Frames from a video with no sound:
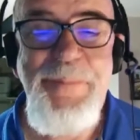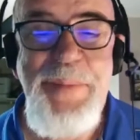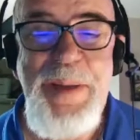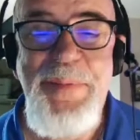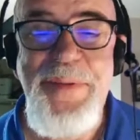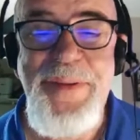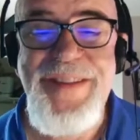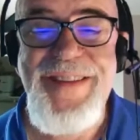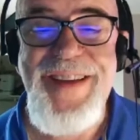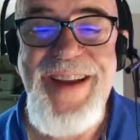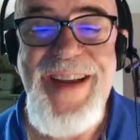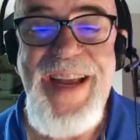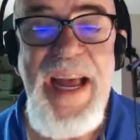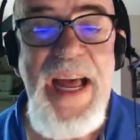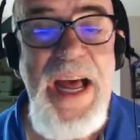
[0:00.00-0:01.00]
People would say,
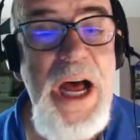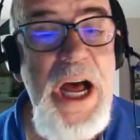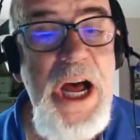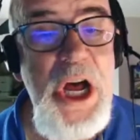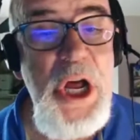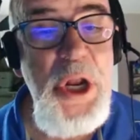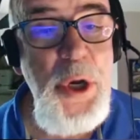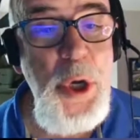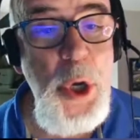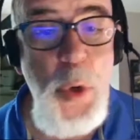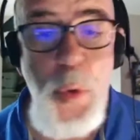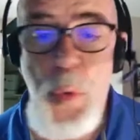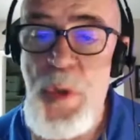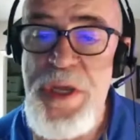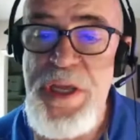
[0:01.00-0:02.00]

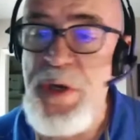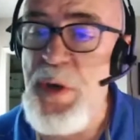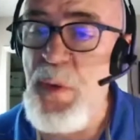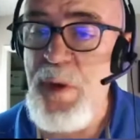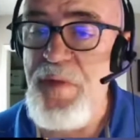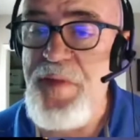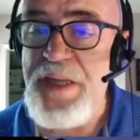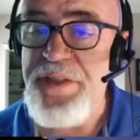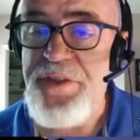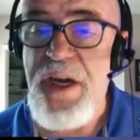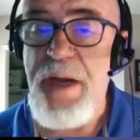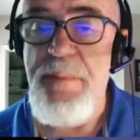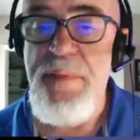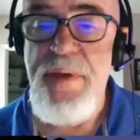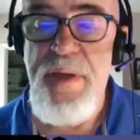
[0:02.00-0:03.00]
no, you don't want that
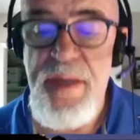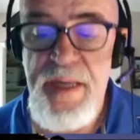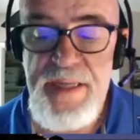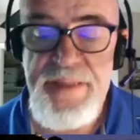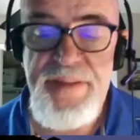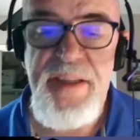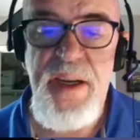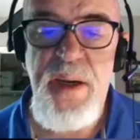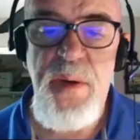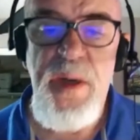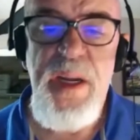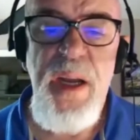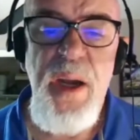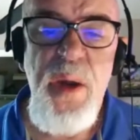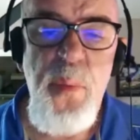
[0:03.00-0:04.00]
job. And so
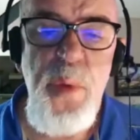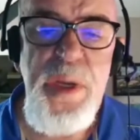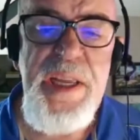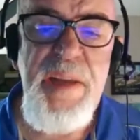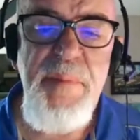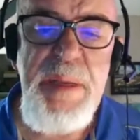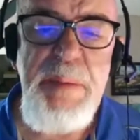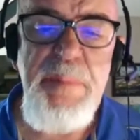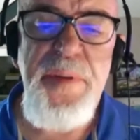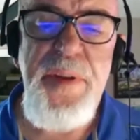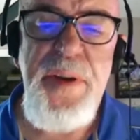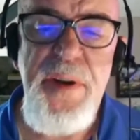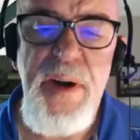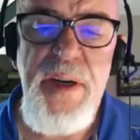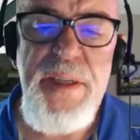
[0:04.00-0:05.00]
we give people the
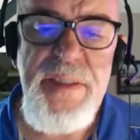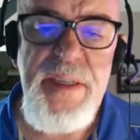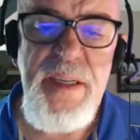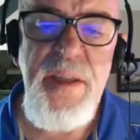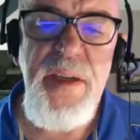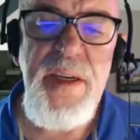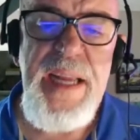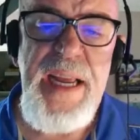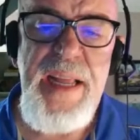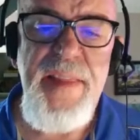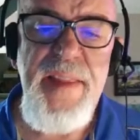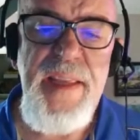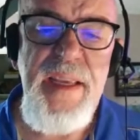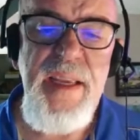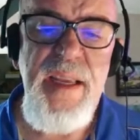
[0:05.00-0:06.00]
courage to look
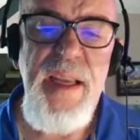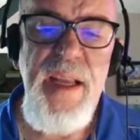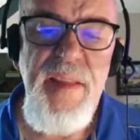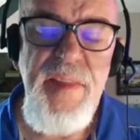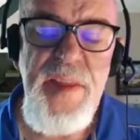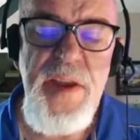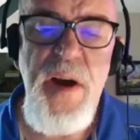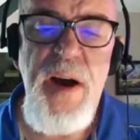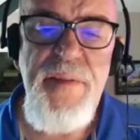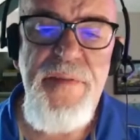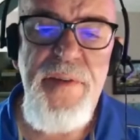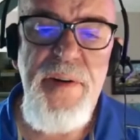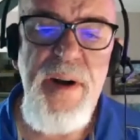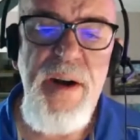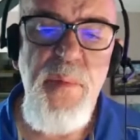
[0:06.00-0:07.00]
at the
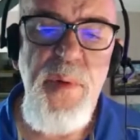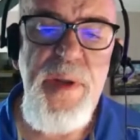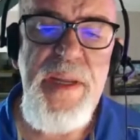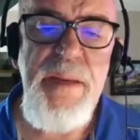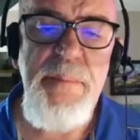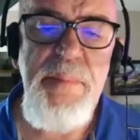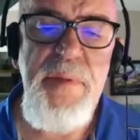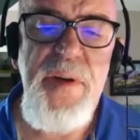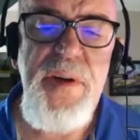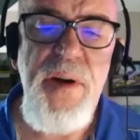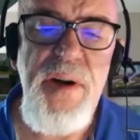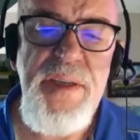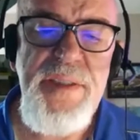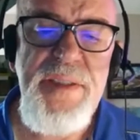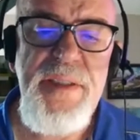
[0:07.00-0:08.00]
offer. We give
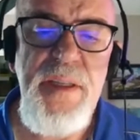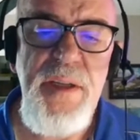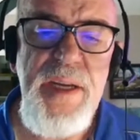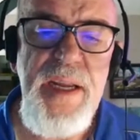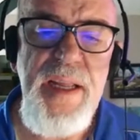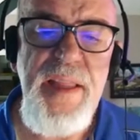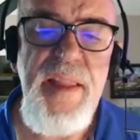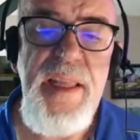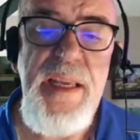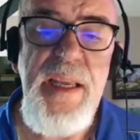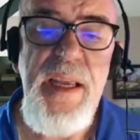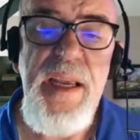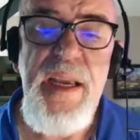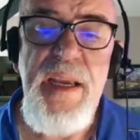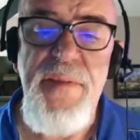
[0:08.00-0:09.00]
courage to look at the
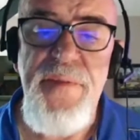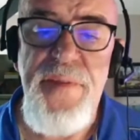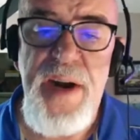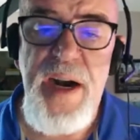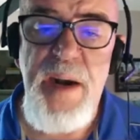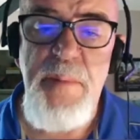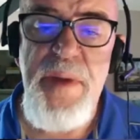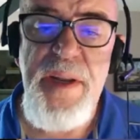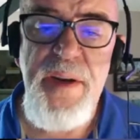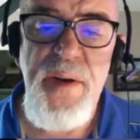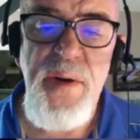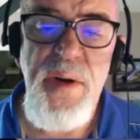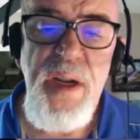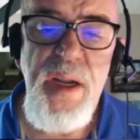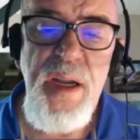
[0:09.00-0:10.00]
environment.
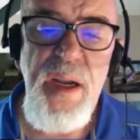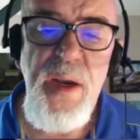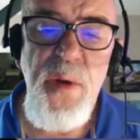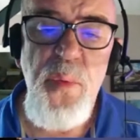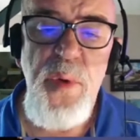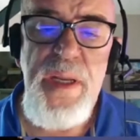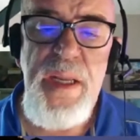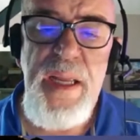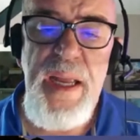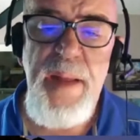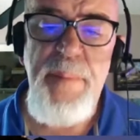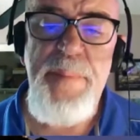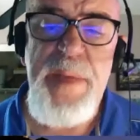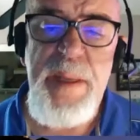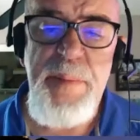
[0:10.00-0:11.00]
We
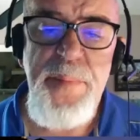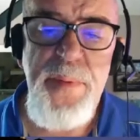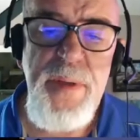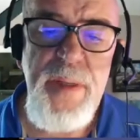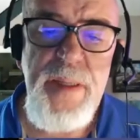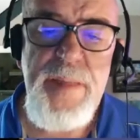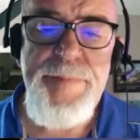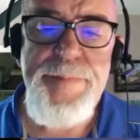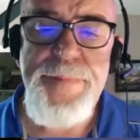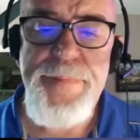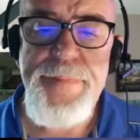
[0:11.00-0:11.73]
help people